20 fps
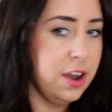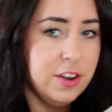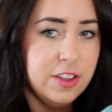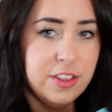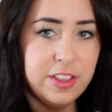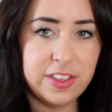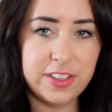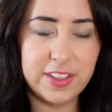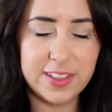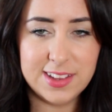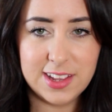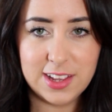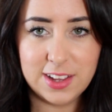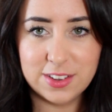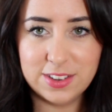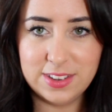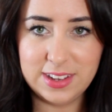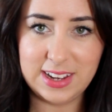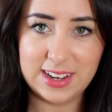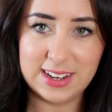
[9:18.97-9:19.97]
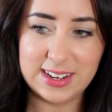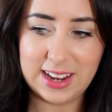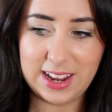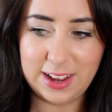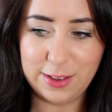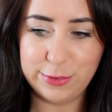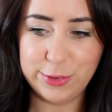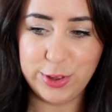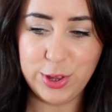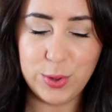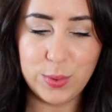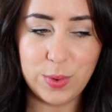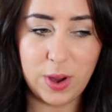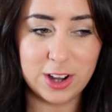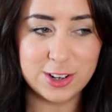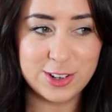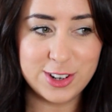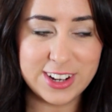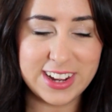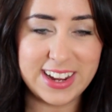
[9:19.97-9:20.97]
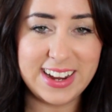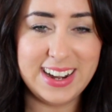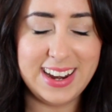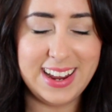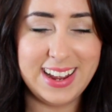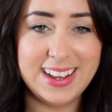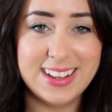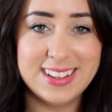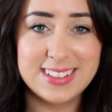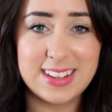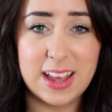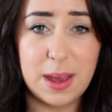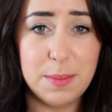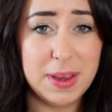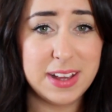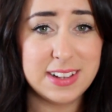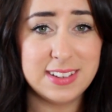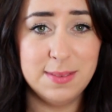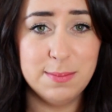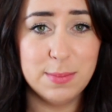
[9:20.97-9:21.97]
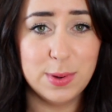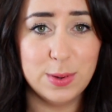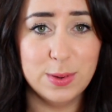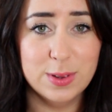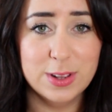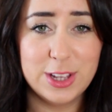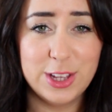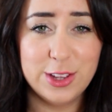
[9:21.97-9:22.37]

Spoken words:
Another thing that you'll need if you are cooking is a mixing bowl.